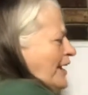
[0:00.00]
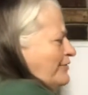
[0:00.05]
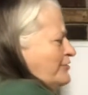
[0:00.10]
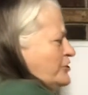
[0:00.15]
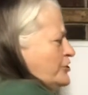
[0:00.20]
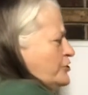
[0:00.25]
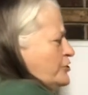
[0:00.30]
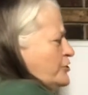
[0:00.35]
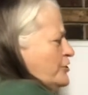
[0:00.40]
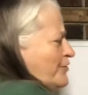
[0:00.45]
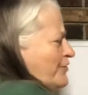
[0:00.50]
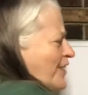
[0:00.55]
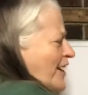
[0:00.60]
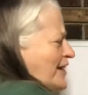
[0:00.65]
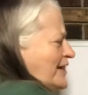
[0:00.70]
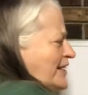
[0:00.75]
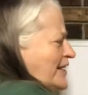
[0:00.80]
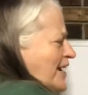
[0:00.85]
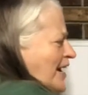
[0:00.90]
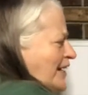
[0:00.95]
to do to find the
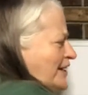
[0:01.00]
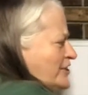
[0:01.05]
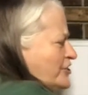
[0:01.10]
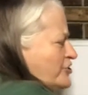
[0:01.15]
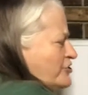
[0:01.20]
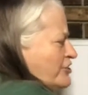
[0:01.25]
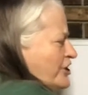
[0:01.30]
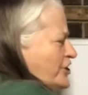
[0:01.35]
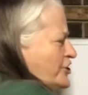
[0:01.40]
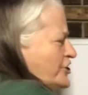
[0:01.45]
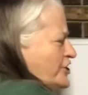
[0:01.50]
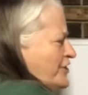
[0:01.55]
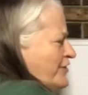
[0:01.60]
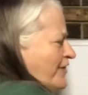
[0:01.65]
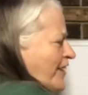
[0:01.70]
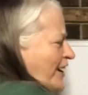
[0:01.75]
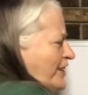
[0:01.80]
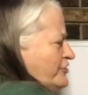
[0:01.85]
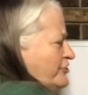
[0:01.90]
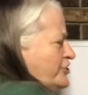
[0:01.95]
concentration of
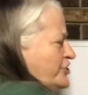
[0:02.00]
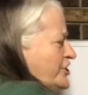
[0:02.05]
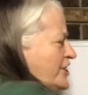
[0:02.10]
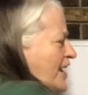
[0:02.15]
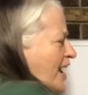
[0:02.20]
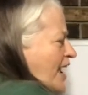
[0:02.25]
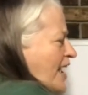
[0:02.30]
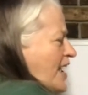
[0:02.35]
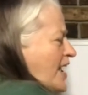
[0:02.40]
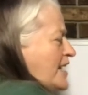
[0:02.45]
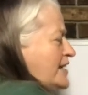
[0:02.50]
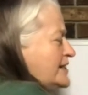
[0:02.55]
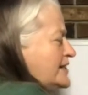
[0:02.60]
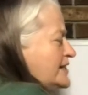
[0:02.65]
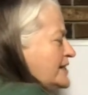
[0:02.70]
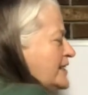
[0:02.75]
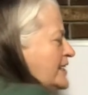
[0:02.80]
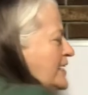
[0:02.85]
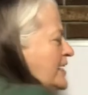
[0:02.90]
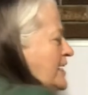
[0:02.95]
hydrogen ions
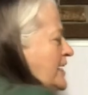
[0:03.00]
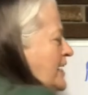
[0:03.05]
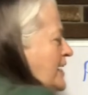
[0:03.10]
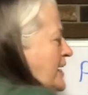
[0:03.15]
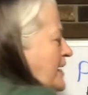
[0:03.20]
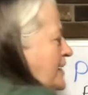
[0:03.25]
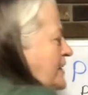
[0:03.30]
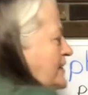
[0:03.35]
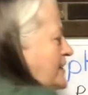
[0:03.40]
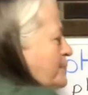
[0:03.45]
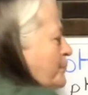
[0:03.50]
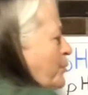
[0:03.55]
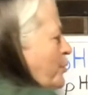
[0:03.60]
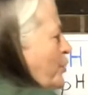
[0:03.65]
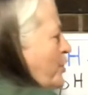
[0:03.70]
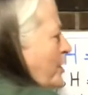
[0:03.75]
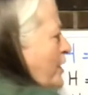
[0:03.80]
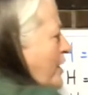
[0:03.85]
is put